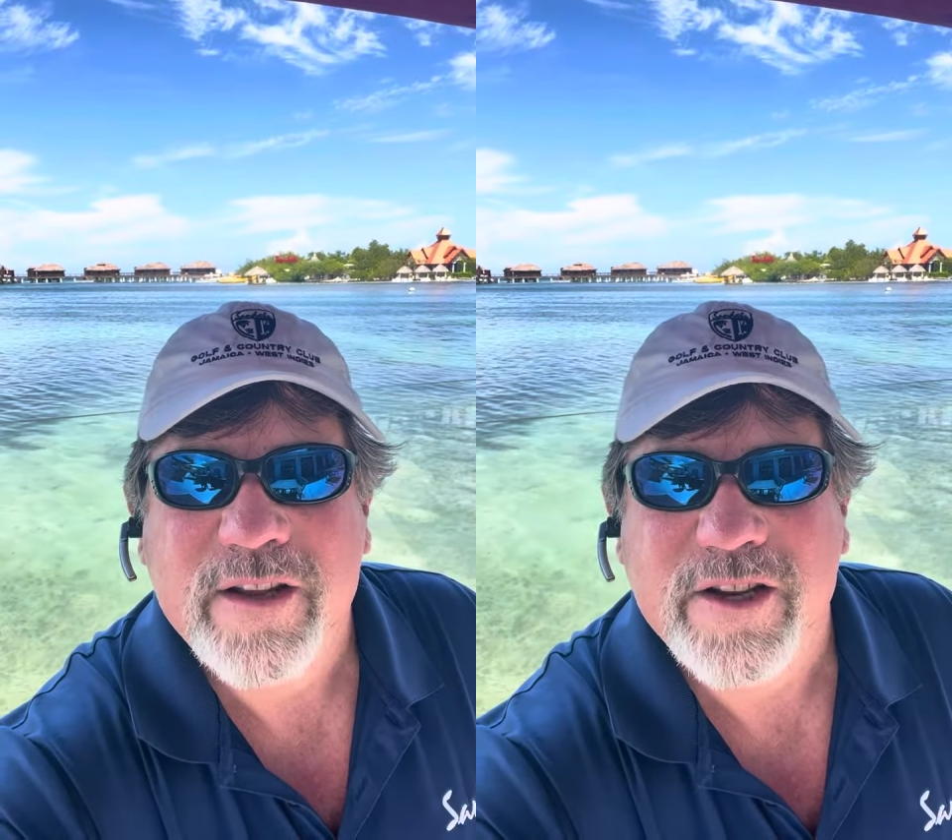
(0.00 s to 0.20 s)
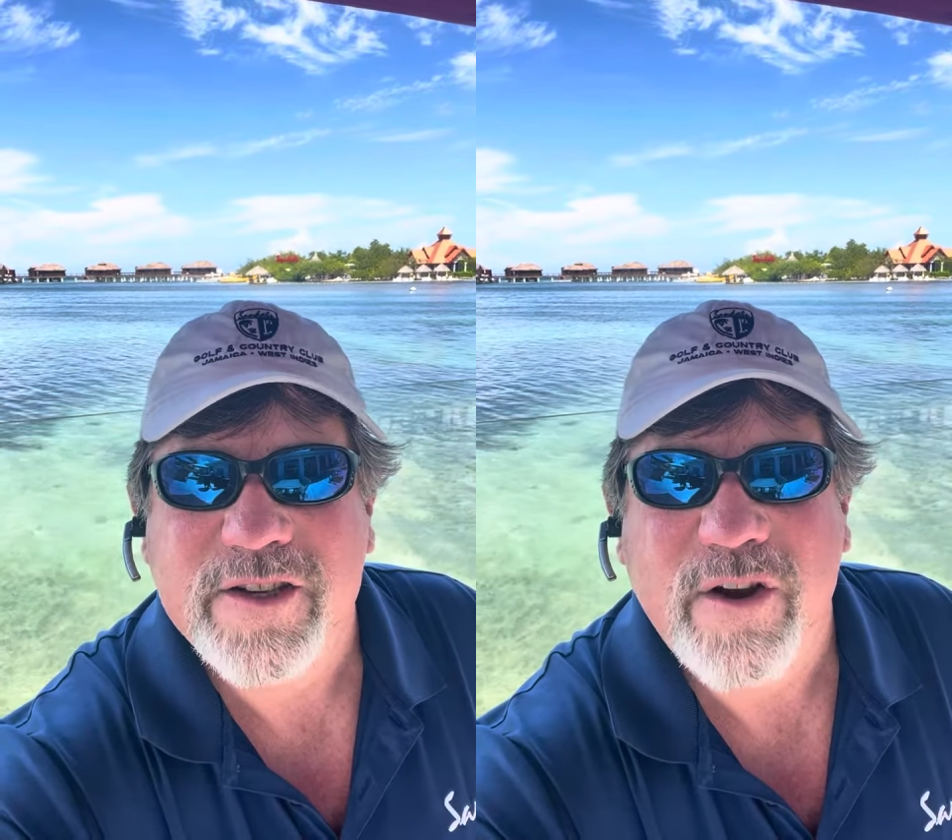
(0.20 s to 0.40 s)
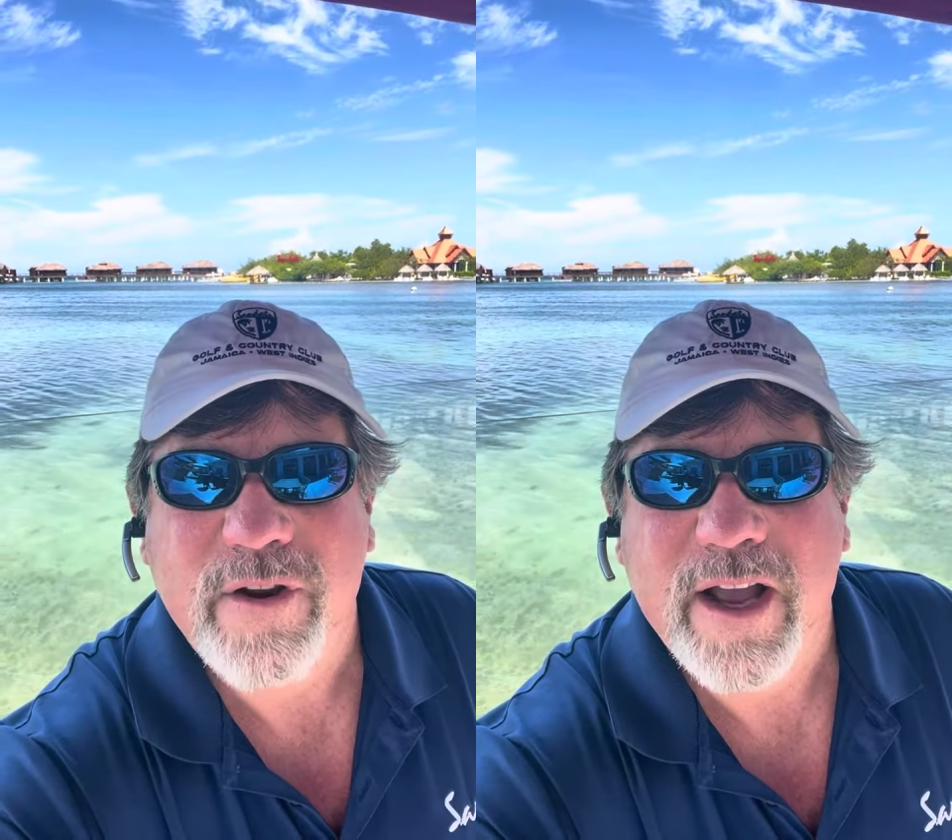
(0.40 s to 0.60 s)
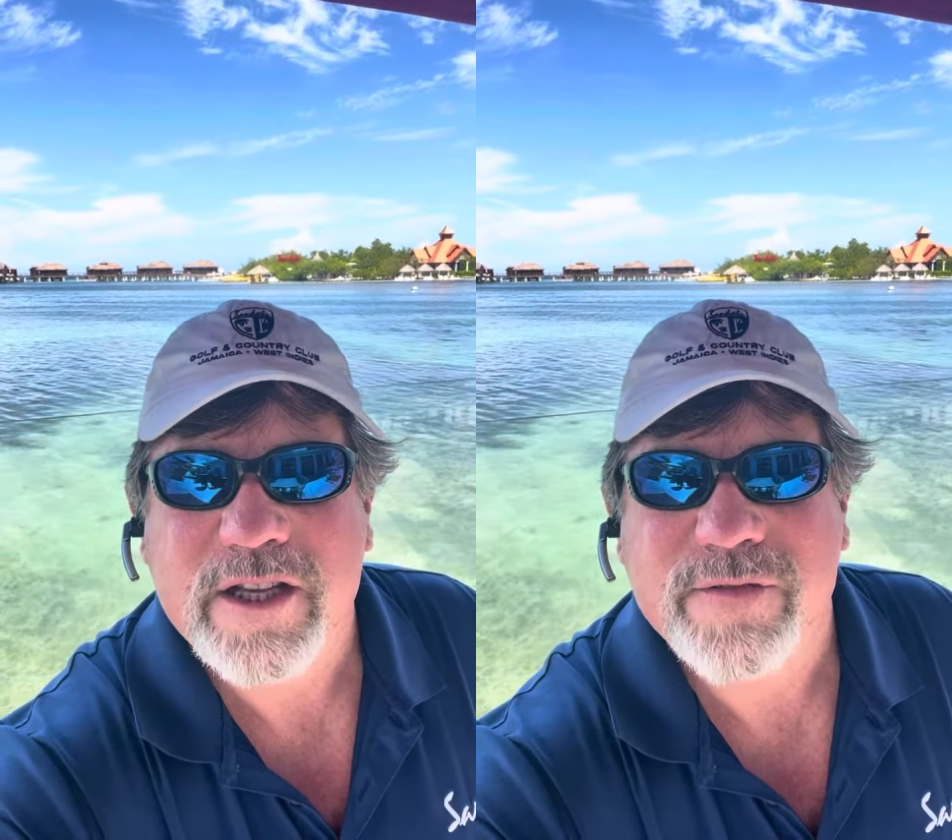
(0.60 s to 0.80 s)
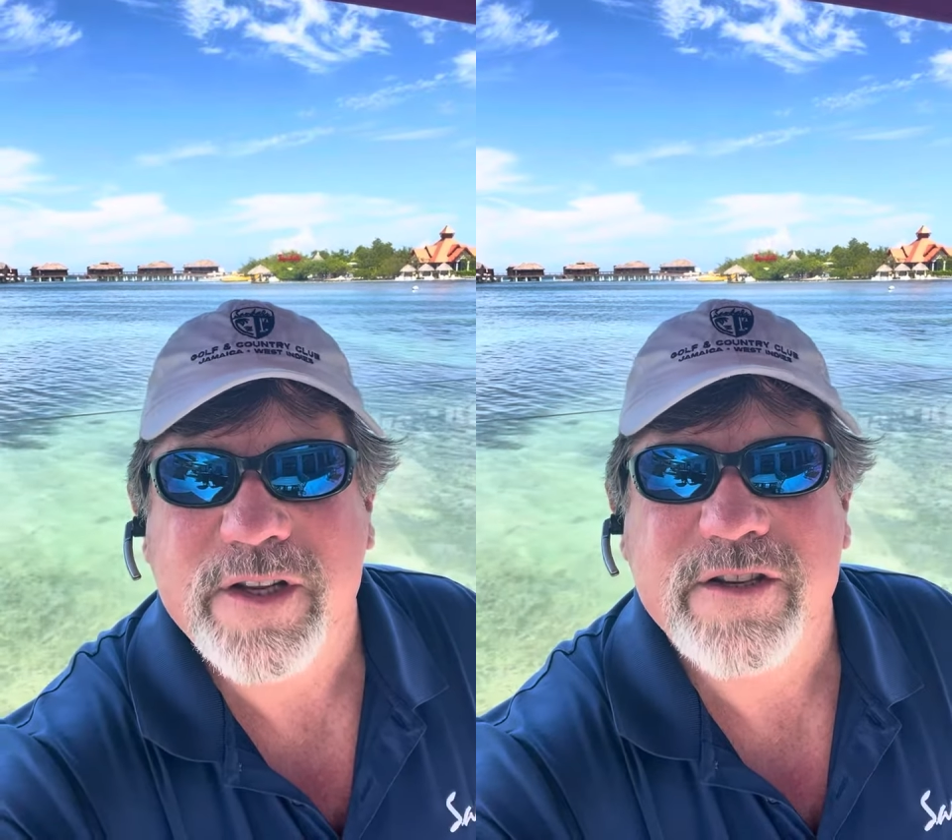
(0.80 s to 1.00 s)
just all
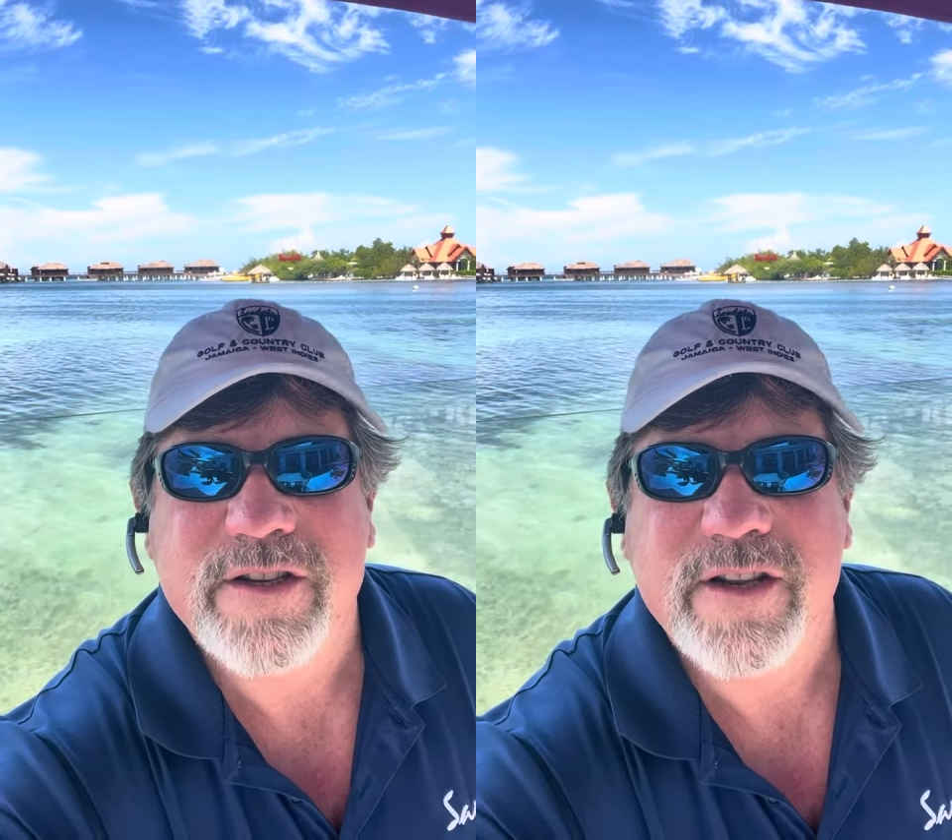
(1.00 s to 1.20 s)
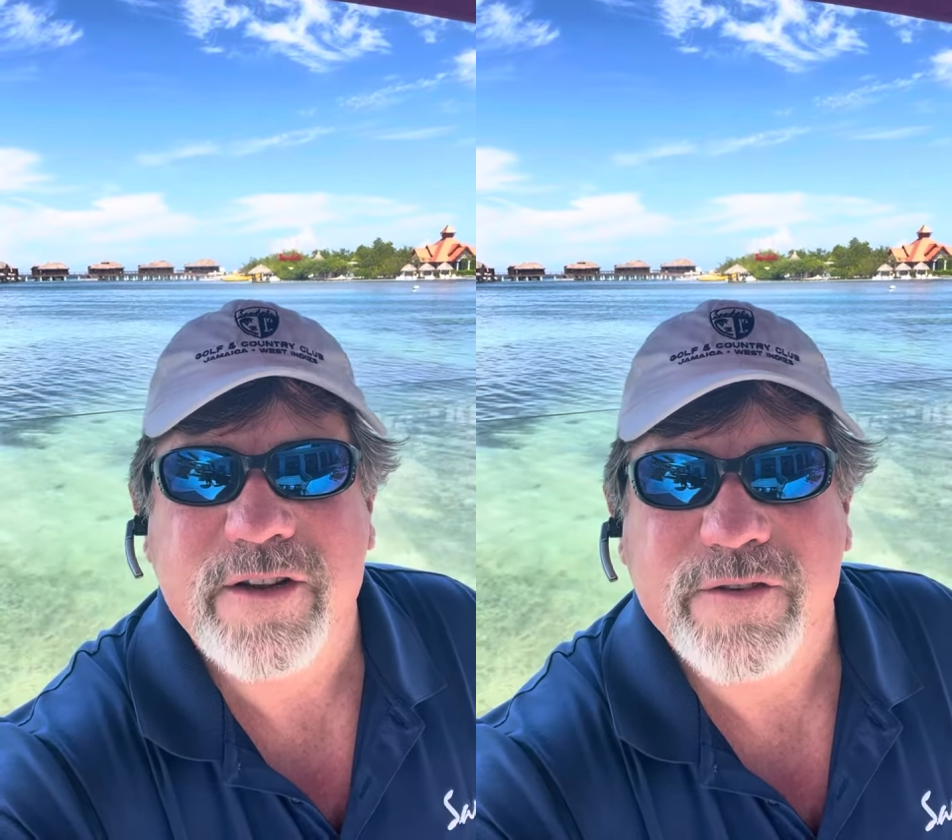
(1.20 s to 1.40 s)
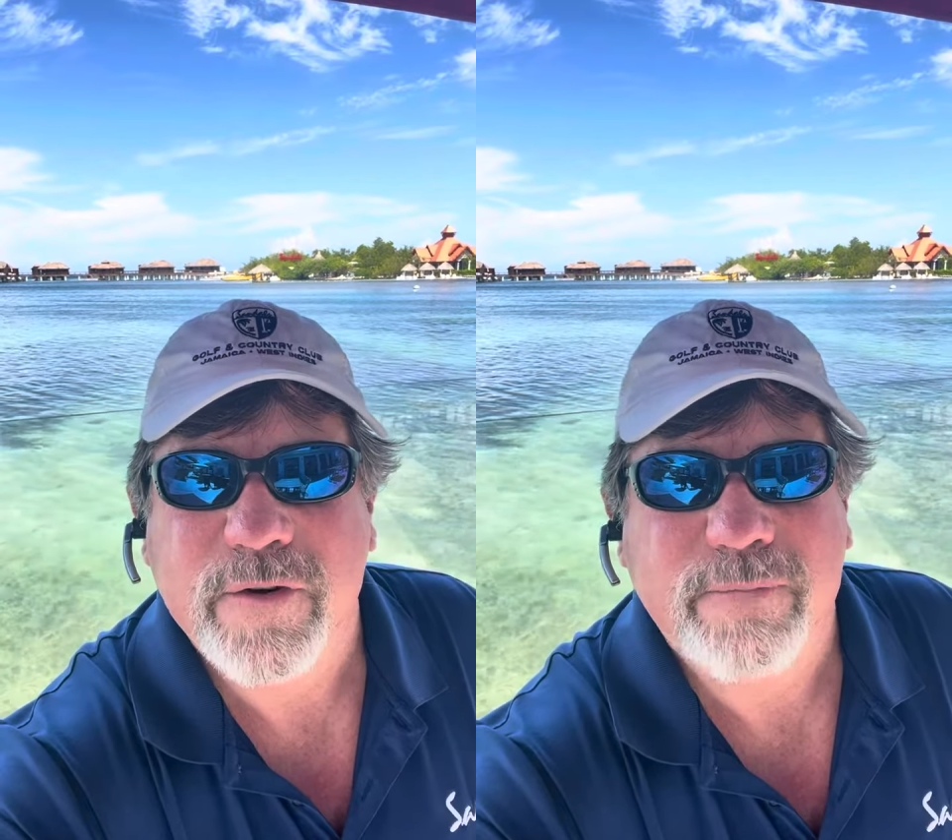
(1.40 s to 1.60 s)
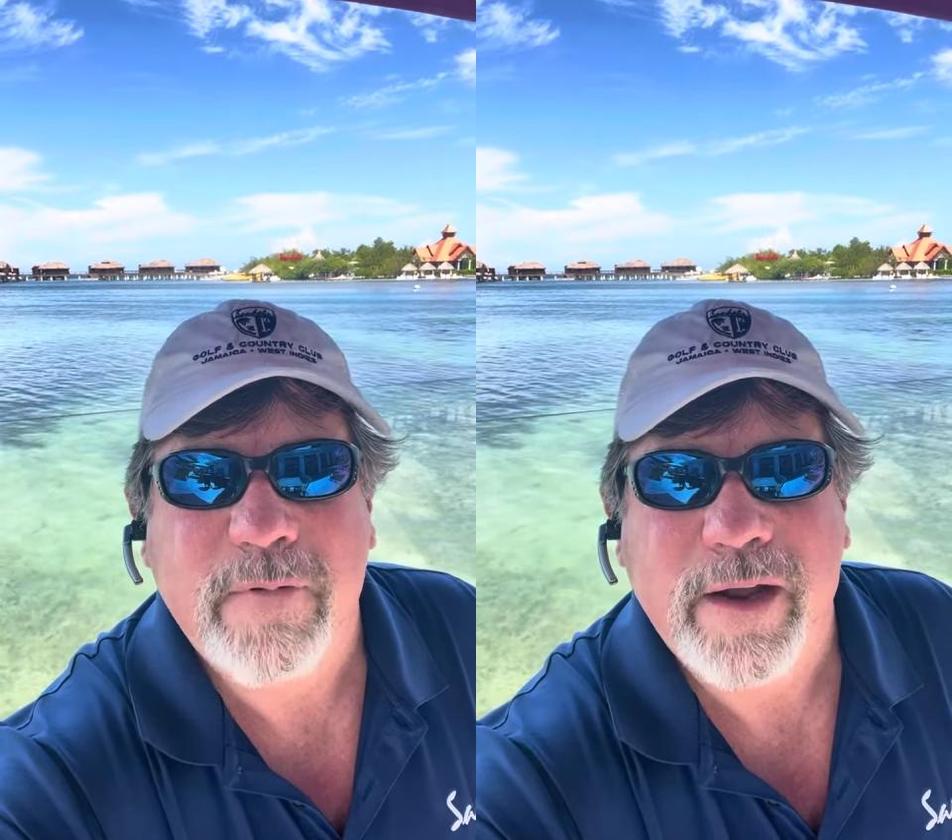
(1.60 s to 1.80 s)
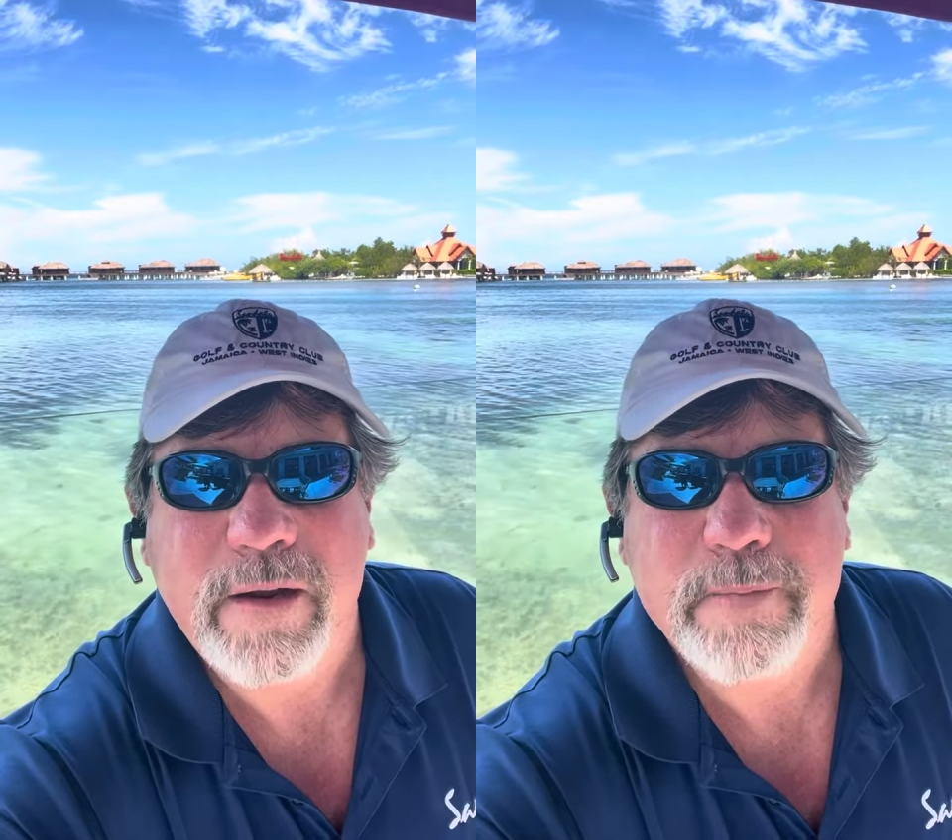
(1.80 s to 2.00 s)
kinds of incentives for
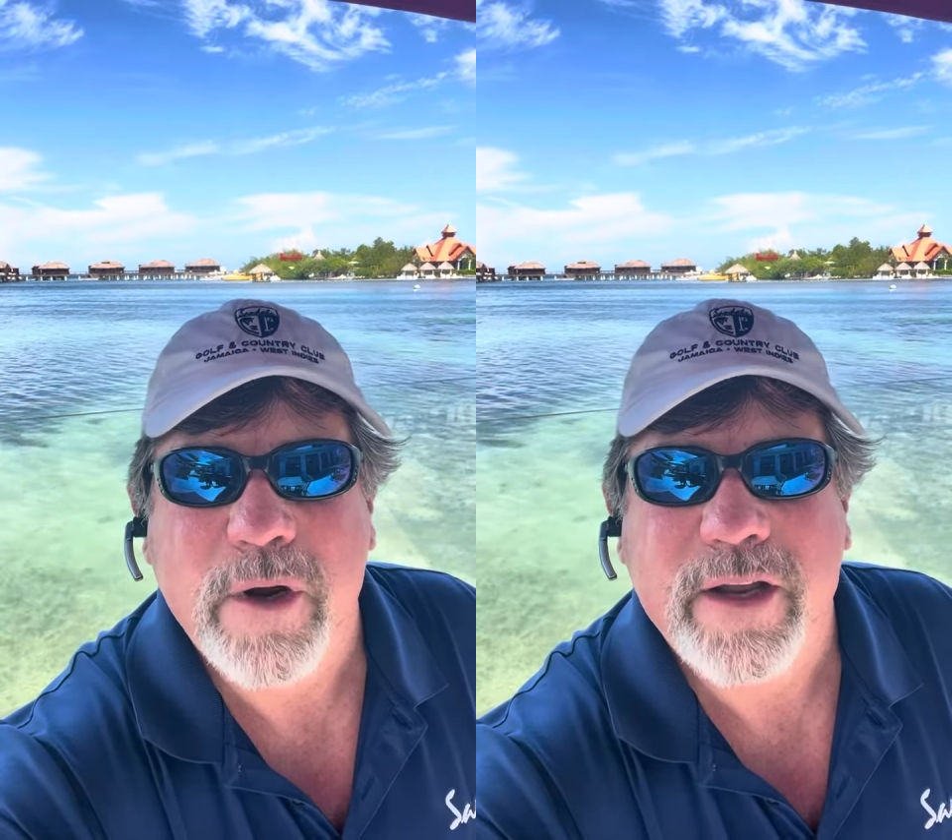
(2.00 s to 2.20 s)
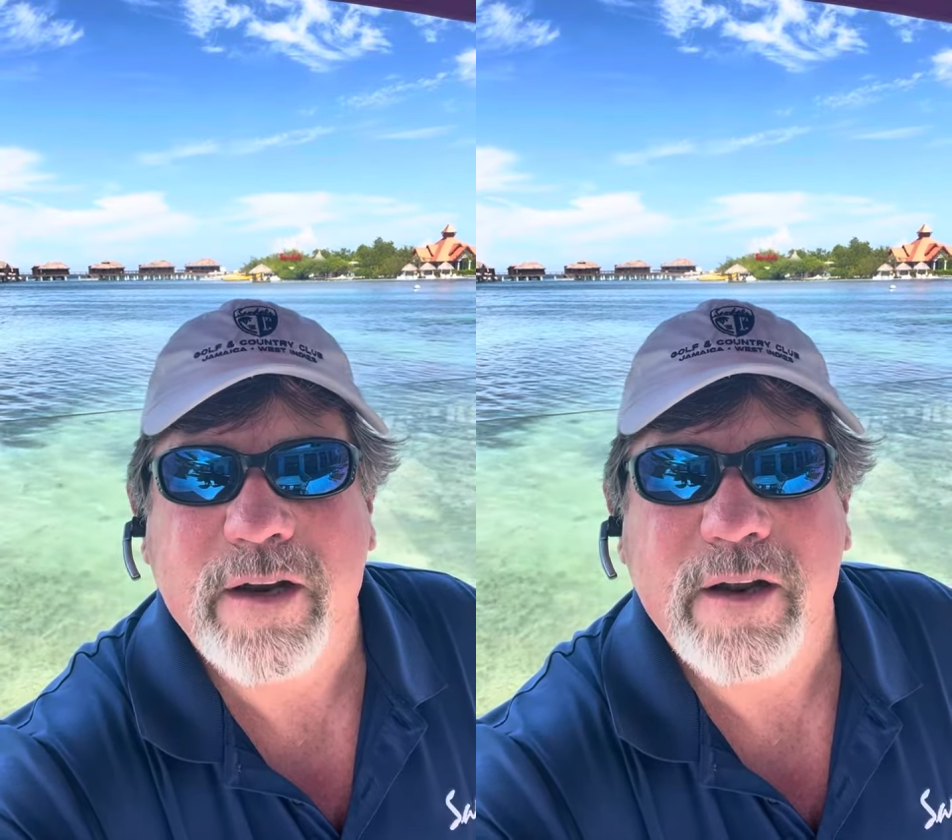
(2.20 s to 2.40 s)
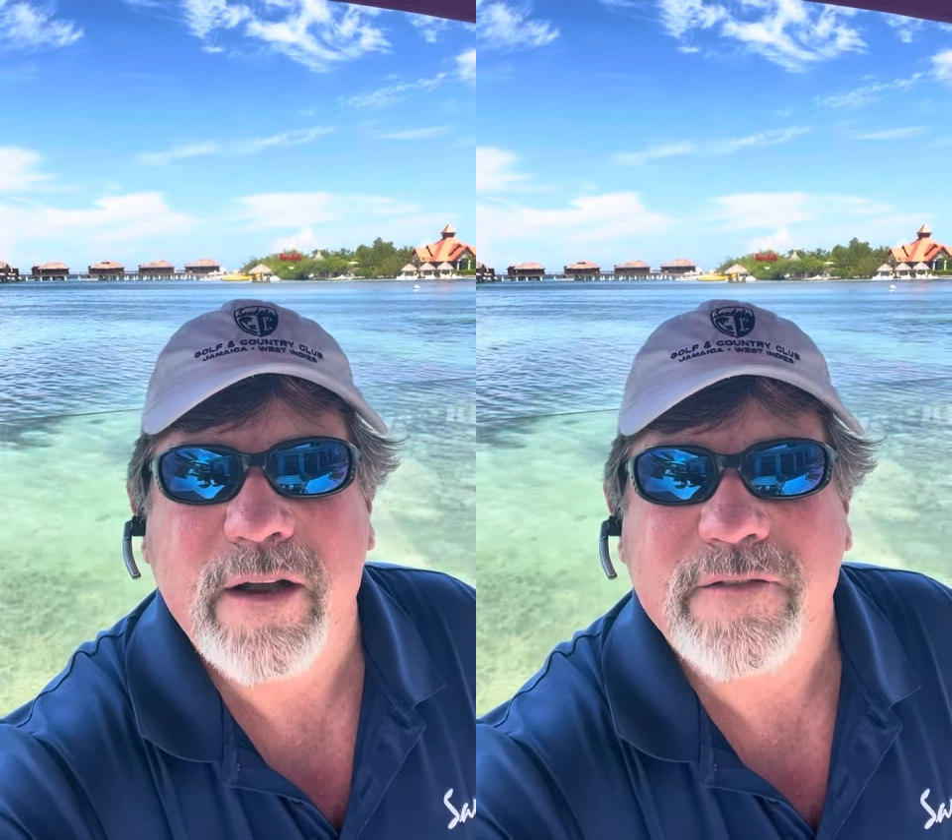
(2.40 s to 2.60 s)
booking.